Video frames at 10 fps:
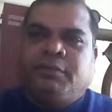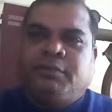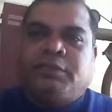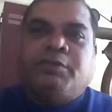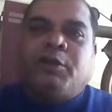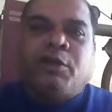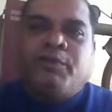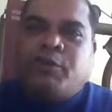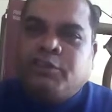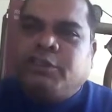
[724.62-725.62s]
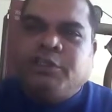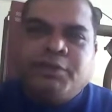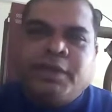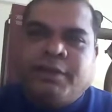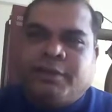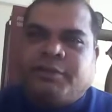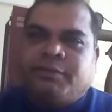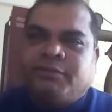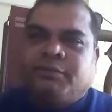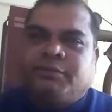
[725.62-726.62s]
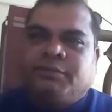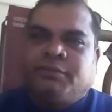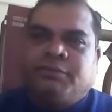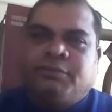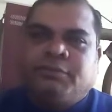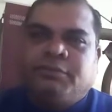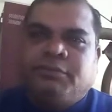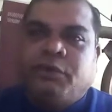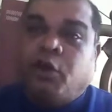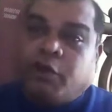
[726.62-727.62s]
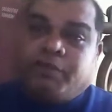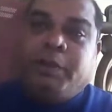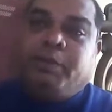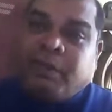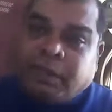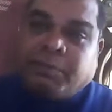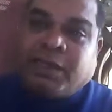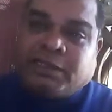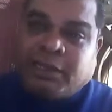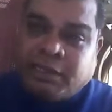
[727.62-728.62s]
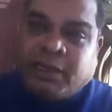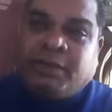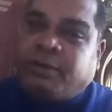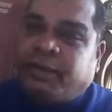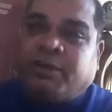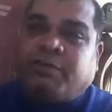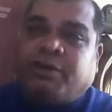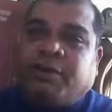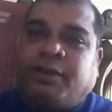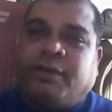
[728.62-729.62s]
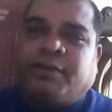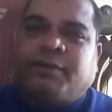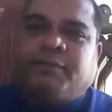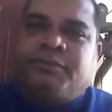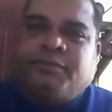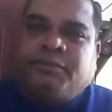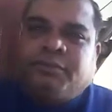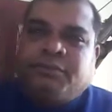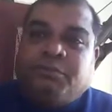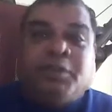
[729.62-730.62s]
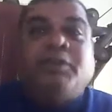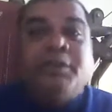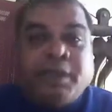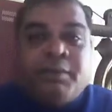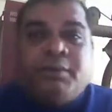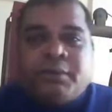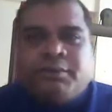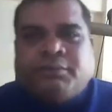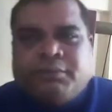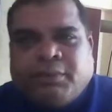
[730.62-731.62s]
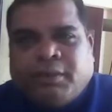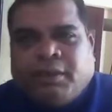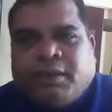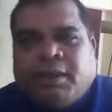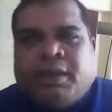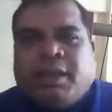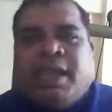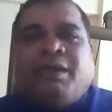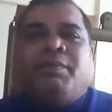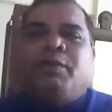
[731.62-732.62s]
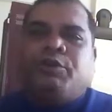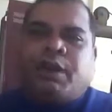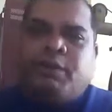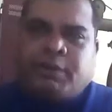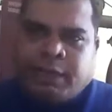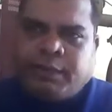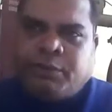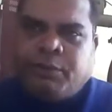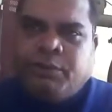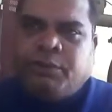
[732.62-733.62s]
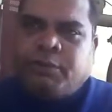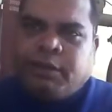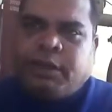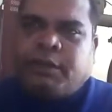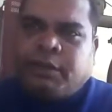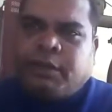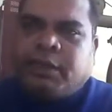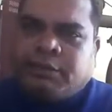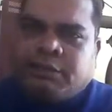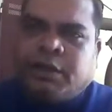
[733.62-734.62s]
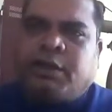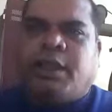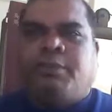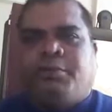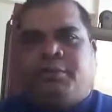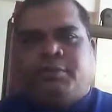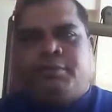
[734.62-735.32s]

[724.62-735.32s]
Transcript: Some are not fortunate to get it. A lot of people keep asking till today they've not got it because they doubt. And when you doubt, I told you, it does not happen.